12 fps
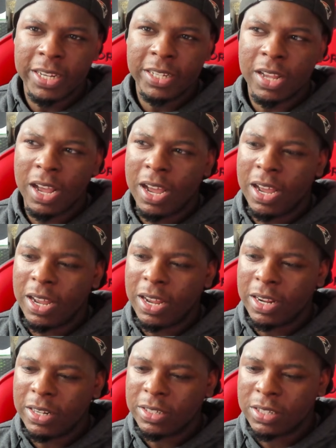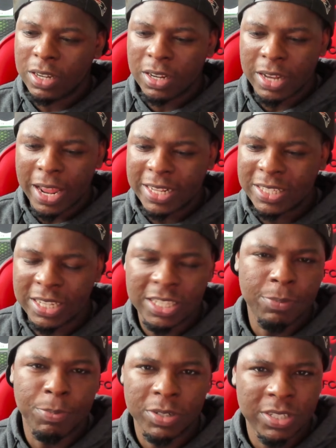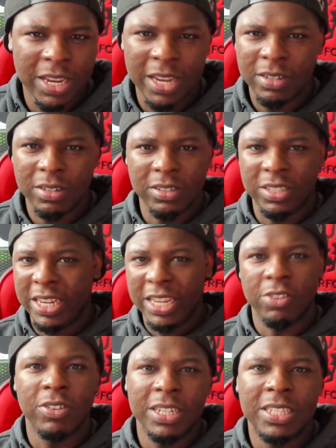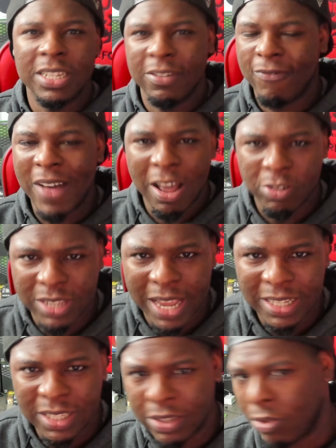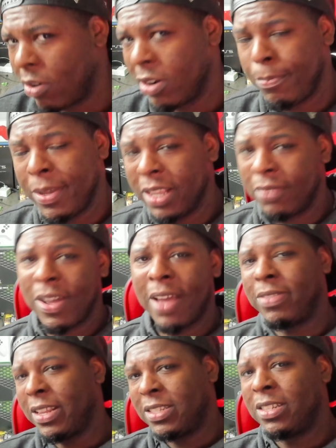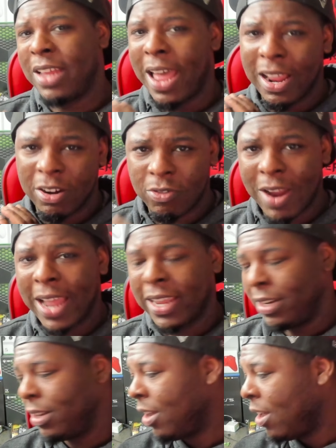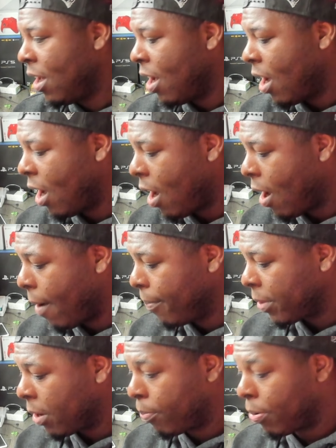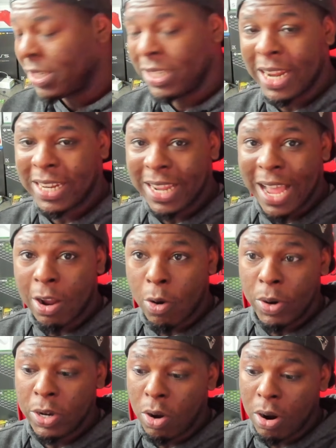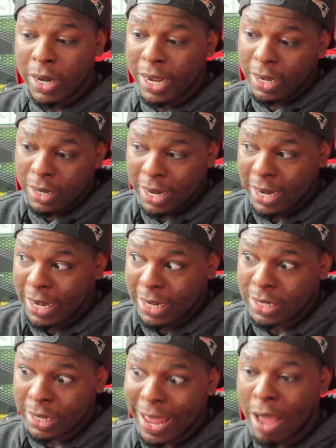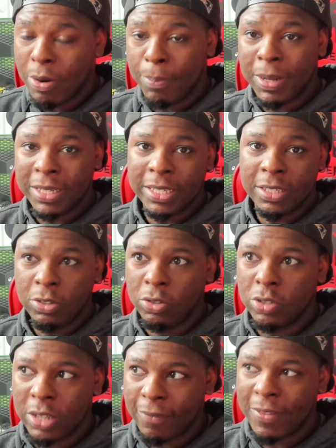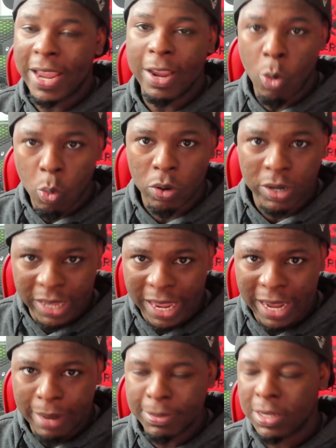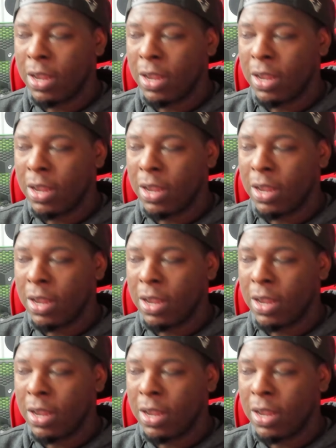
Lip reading: to like 60% decrease in file sizes on the PS5, thanks to that Kraken compression that they got going on, and it's allowing PlayStation users, if they hoard games,